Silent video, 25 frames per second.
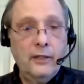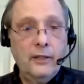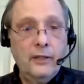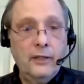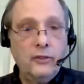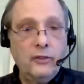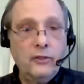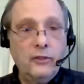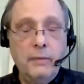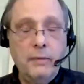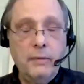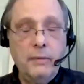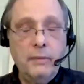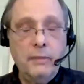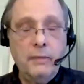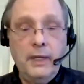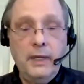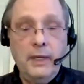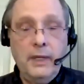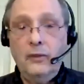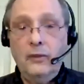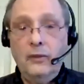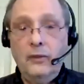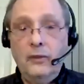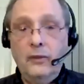means
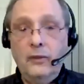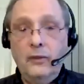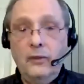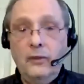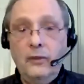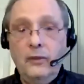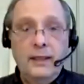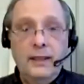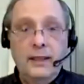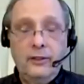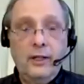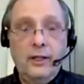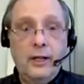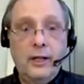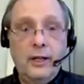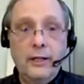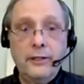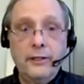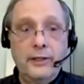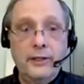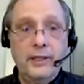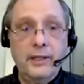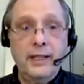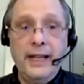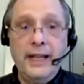that it's
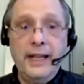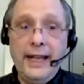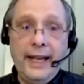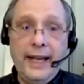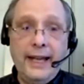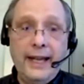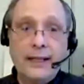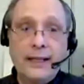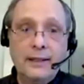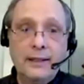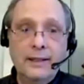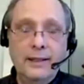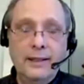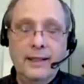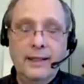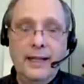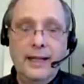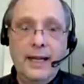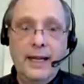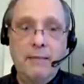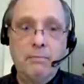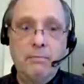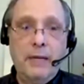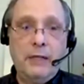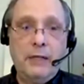harder to get
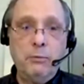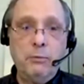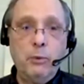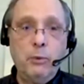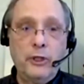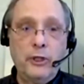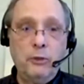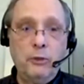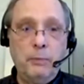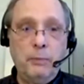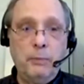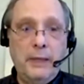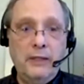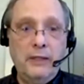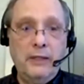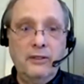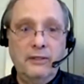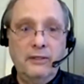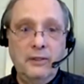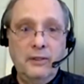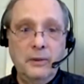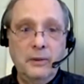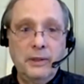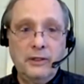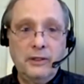and much more
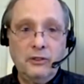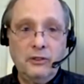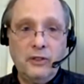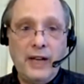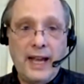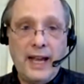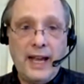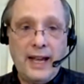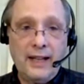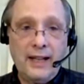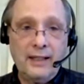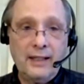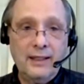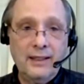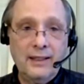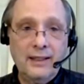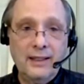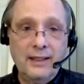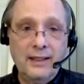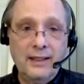expensive to extract.